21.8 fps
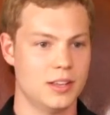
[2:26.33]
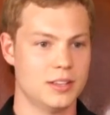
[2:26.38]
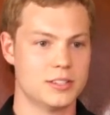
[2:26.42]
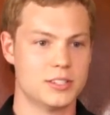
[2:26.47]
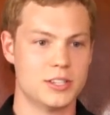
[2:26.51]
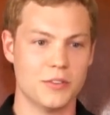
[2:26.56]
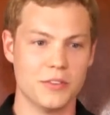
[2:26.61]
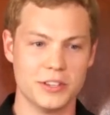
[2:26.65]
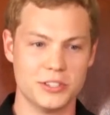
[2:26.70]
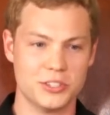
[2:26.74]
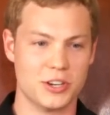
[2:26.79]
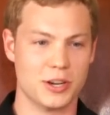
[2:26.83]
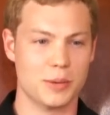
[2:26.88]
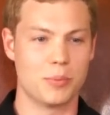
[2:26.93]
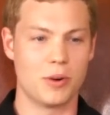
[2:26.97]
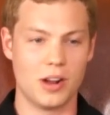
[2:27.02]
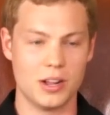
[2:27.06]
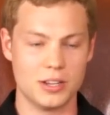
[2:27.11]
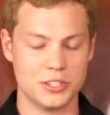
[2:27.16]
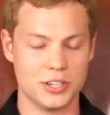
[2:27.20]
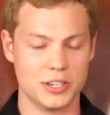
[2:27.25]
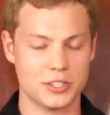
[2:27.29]
civil engineering
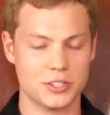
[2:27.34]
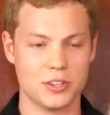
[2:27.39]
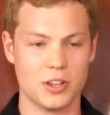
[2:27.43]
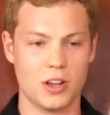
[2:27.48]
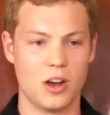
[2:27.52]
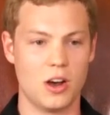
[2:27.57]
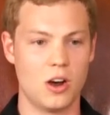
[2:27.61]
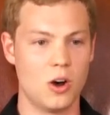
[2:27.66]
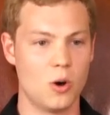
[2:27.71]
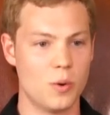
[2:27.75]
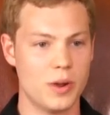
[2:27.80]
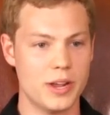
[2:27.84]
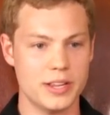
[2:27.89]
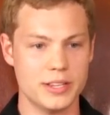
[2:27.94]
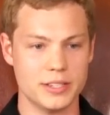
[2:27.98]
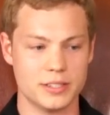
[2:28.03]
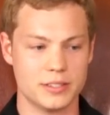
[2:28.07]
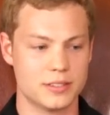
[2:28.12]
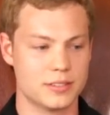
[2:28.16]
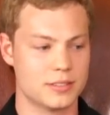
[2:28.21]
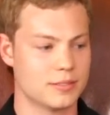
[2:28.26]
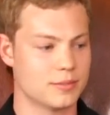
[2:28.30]
projects
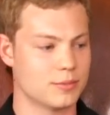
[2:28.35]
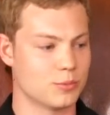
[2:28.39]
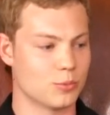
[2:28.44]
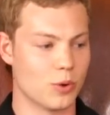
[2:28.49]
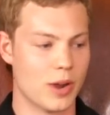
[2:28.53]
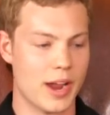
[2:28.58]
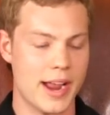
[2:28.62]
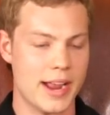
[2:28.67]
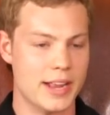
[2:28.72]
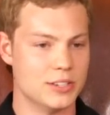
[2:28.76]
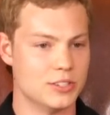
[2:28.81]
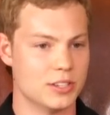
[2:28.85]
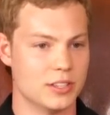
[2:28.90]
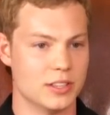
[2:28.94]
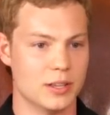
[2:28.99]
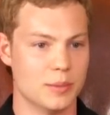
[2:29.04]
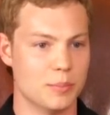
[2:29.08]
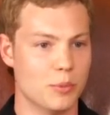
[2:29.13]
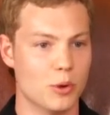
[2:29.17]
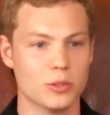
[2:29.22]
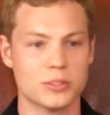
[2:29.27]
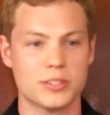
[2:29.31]
always range in
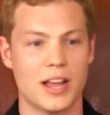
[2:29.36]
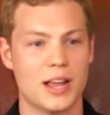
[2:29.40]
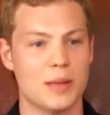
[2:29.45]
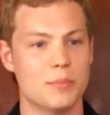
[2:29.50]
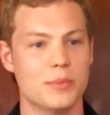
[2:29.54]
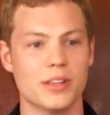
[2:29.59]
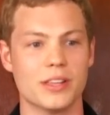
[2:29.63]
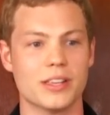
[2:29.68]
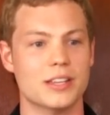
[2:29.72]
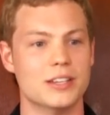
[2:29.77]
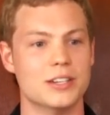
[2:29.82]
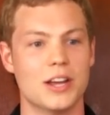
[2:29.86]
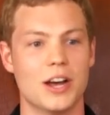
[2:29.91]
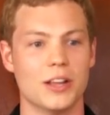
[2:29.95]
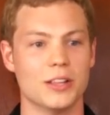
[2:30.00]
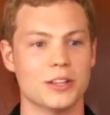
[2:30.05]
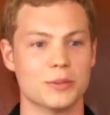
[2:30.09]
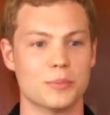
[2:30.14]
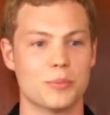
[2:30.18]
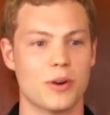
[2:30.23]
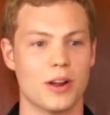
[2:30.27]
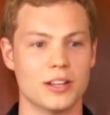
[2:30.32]
the multi-million
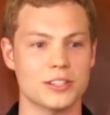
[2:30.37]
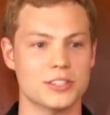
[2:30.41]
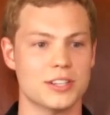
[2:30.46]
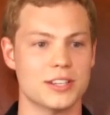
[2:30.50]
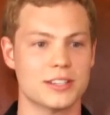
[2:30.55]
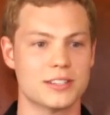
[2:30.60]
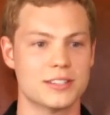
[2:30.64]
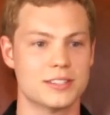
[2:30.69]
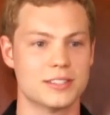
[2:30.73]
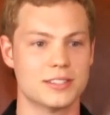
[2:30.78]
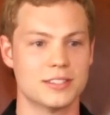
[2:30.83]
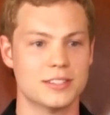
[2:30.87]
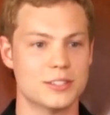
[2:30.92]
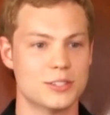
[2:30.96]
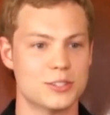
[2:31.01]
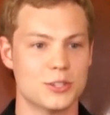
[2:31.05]
dollar projects.